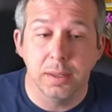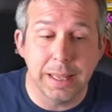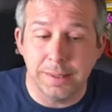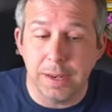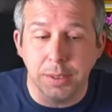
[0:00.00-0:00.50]

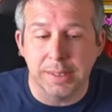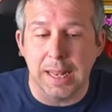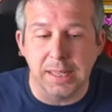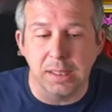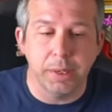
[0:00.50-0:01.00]
That's the only
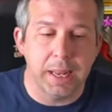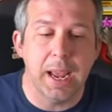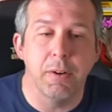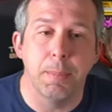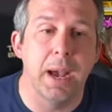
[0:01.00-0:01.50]
stats that we
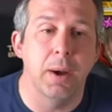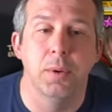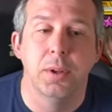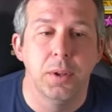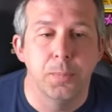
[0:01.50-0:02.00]
care
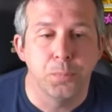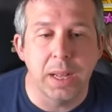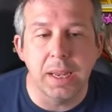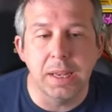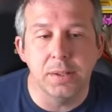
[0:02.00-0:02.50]
about.
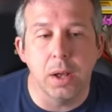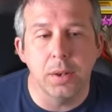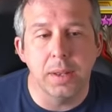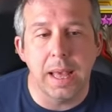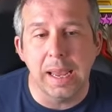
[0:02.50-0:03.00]
And he's
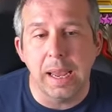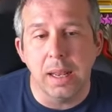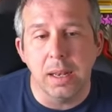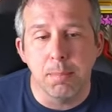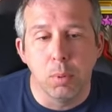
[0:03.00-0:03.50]
done that
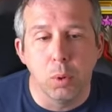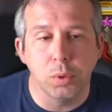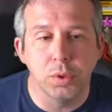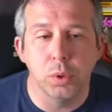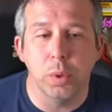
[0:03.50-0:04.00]
in
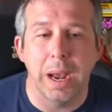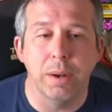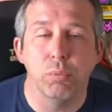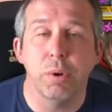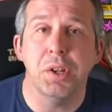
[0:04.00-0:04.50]
Immortal
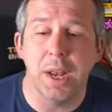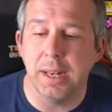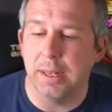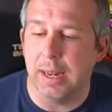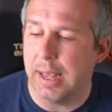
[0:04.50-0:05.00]
and
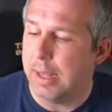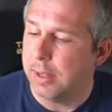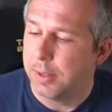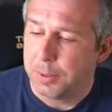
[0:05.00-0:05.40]
Regen gear.